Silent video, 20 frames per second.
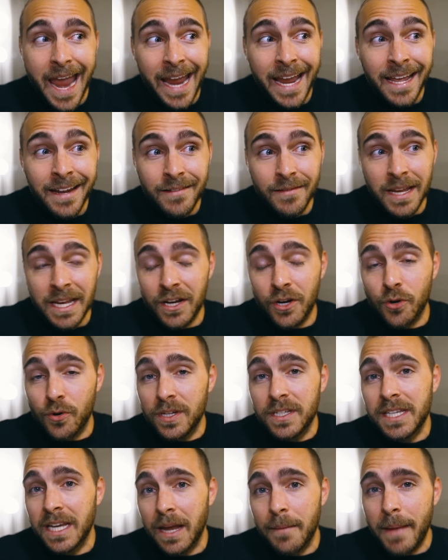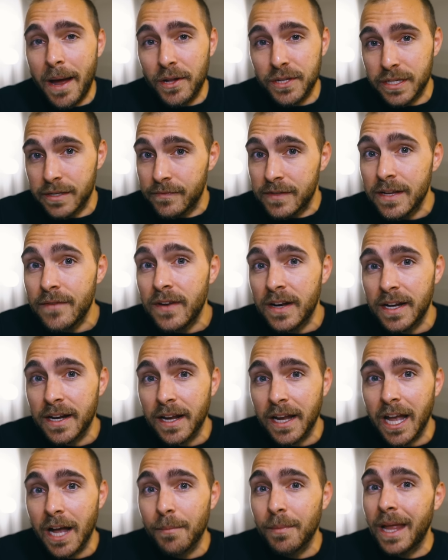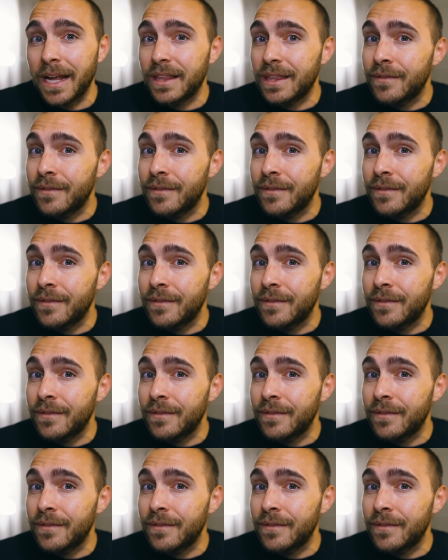and increasing amounts of dividend income, like